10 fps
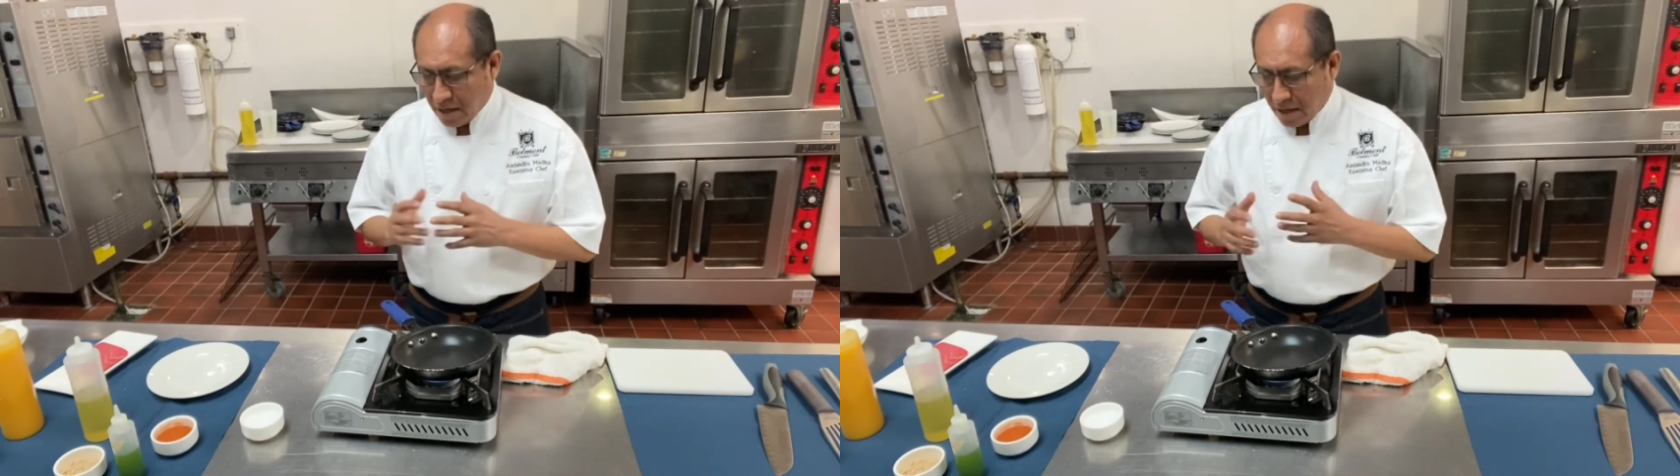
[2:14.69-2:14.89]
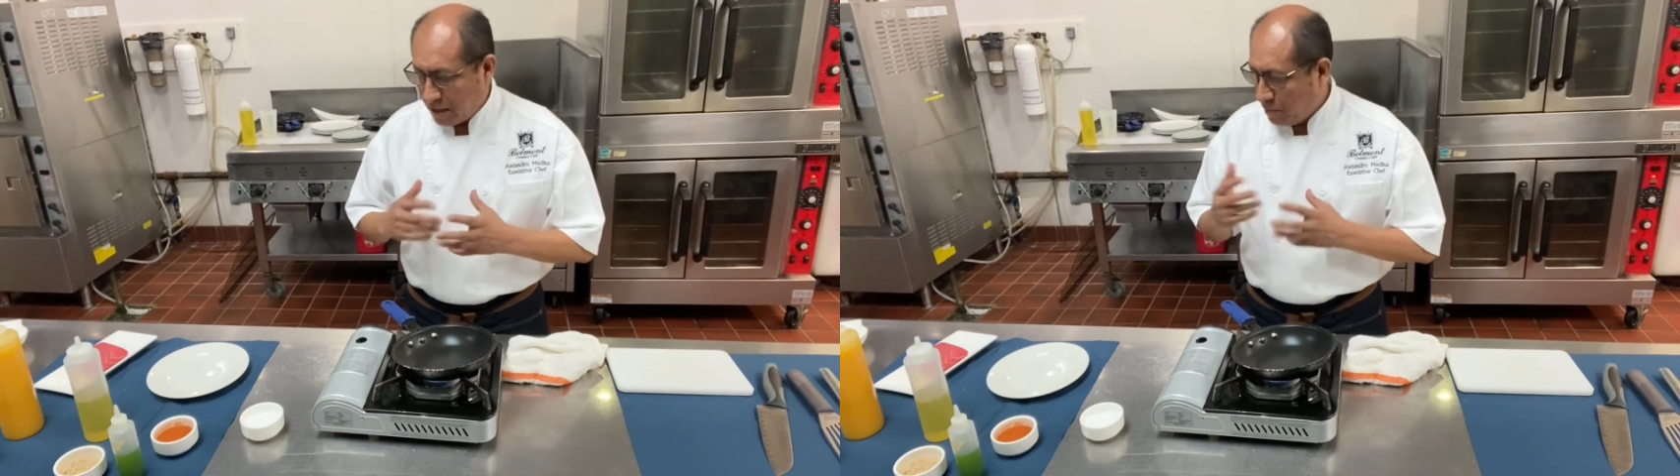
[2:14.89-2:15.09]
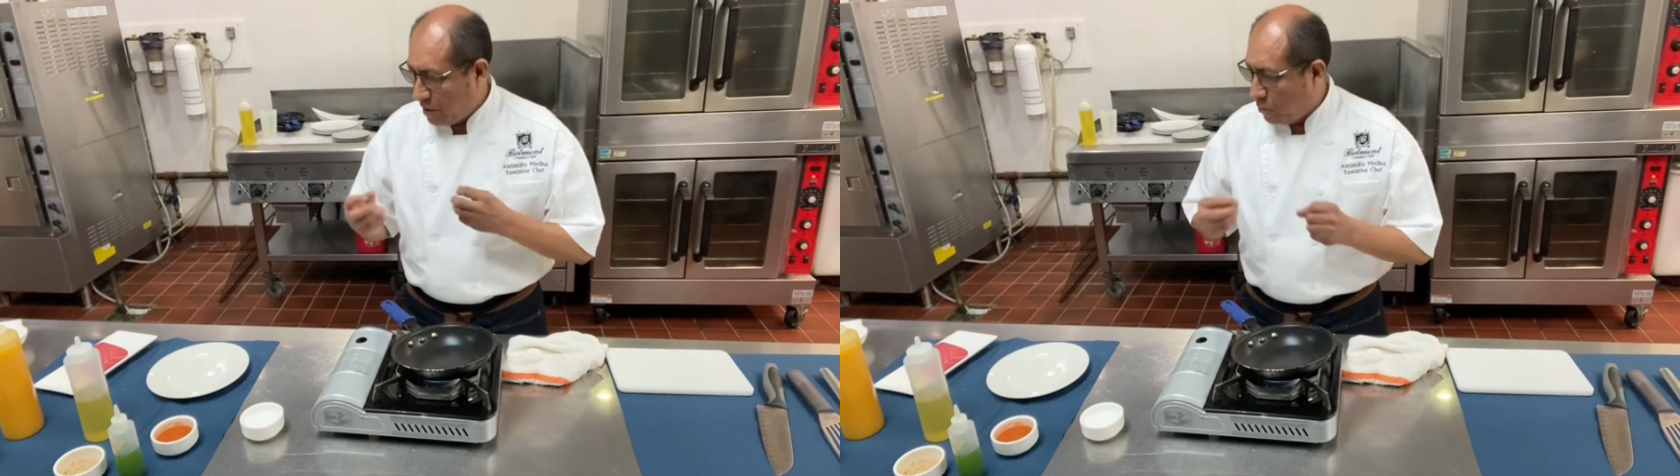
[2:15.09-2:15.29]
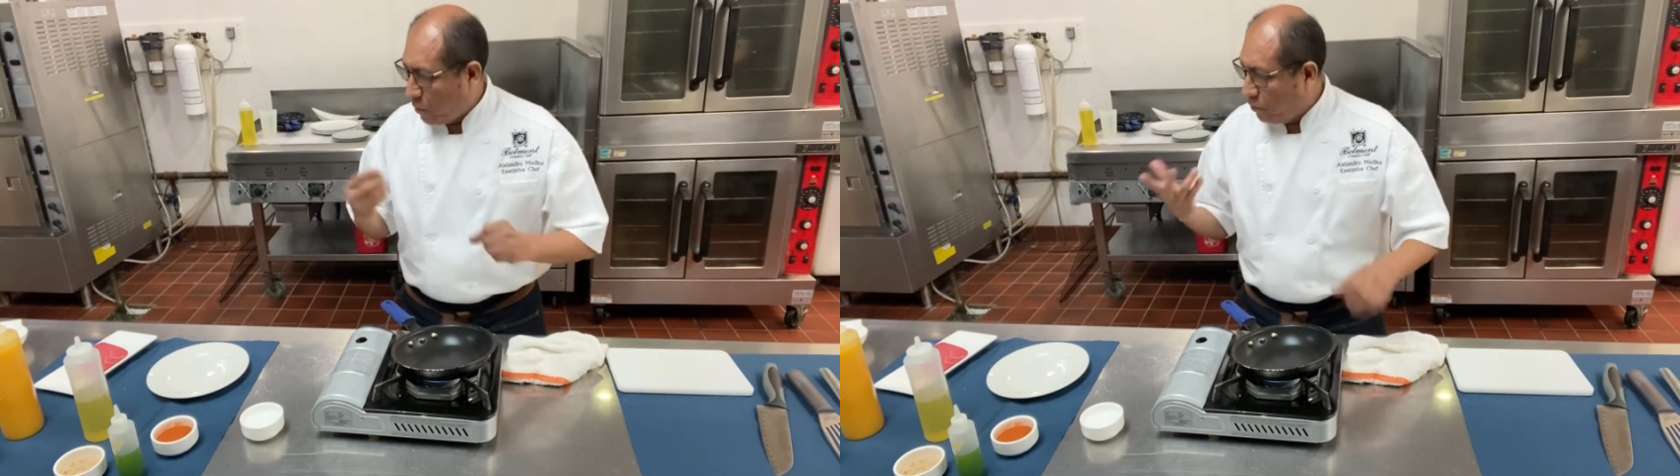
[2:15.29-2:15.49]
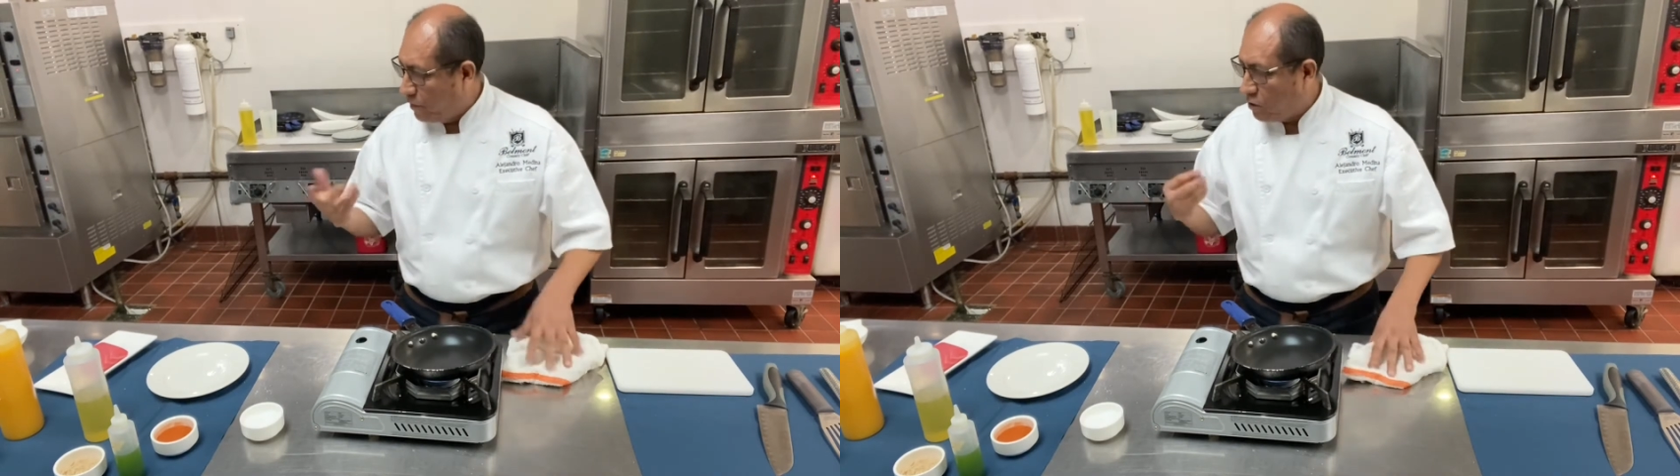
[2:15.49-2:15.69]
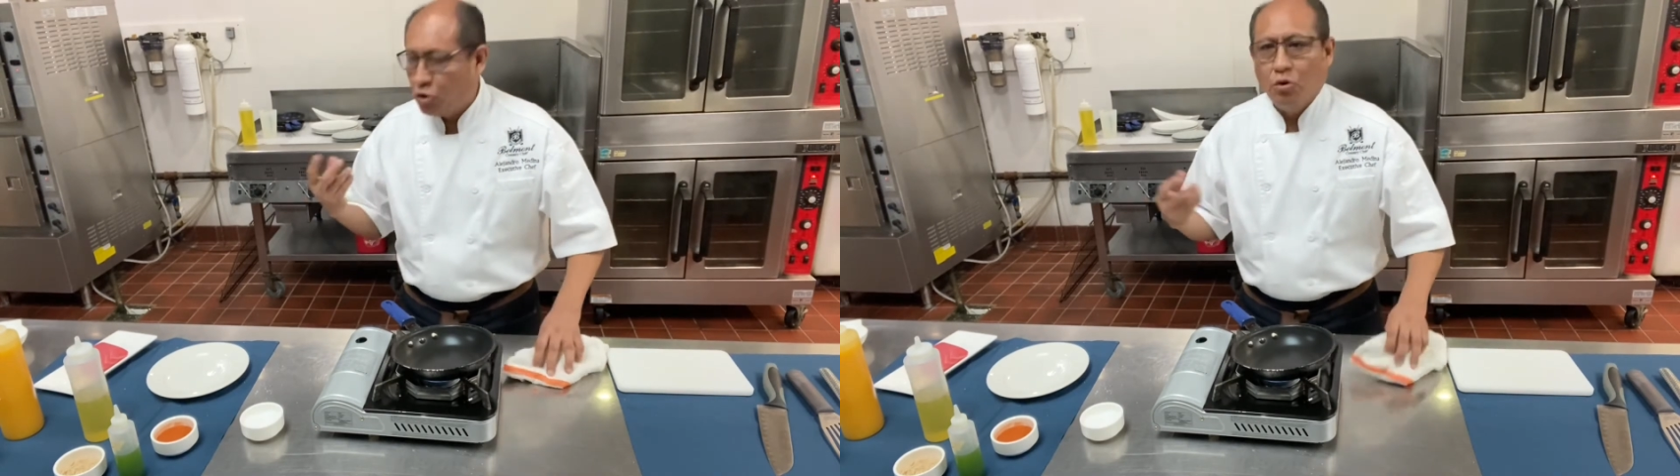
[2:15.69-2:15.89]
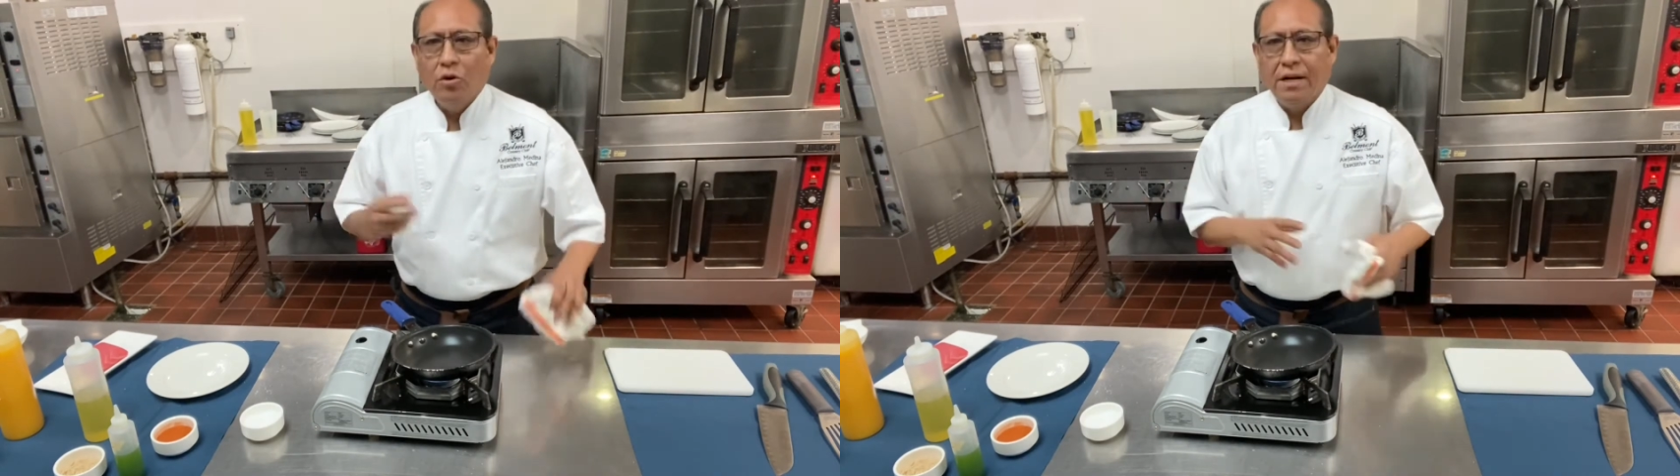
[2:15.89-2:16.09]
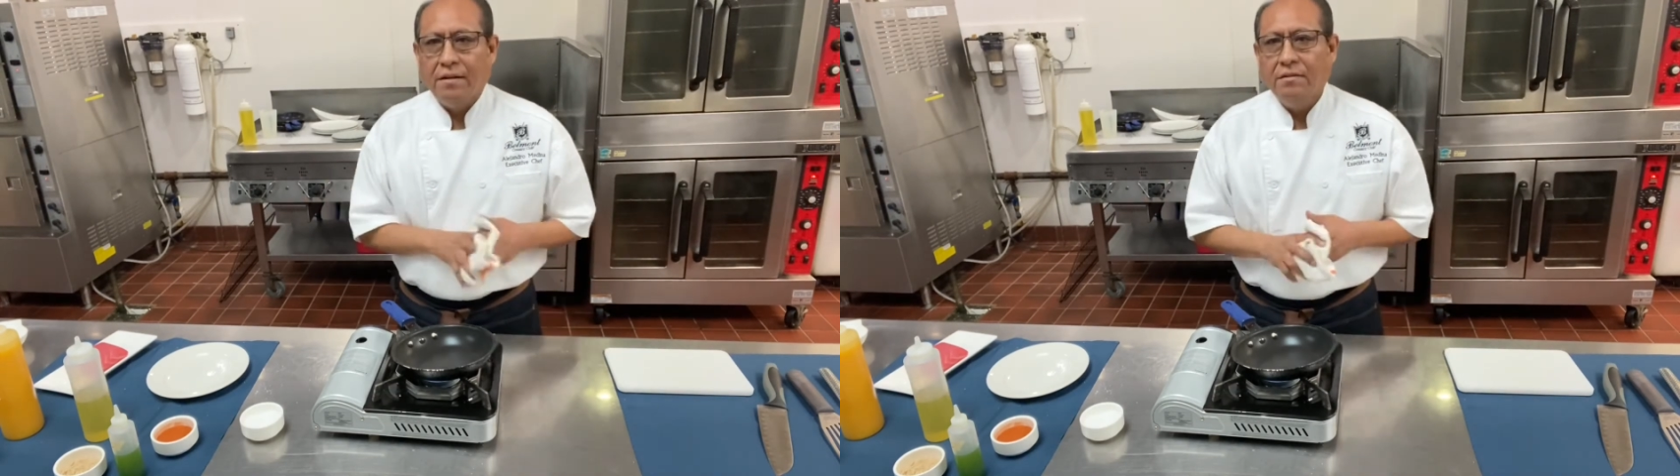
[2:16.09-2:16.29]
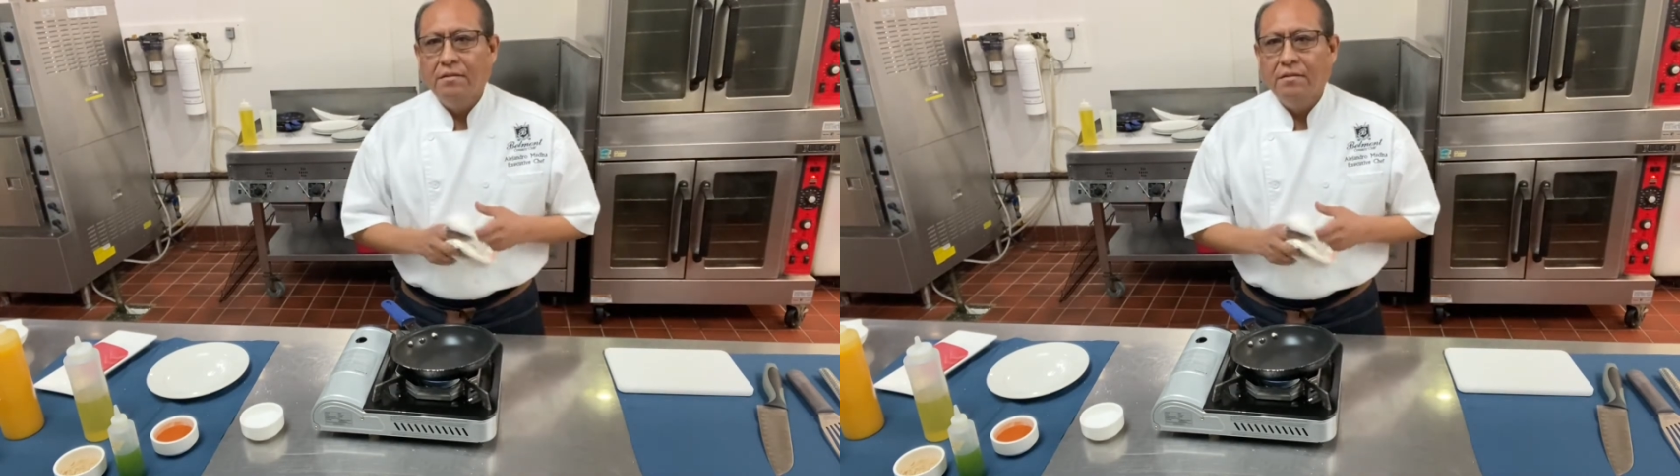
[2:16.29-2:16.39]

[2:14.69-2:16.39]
develop all the sugar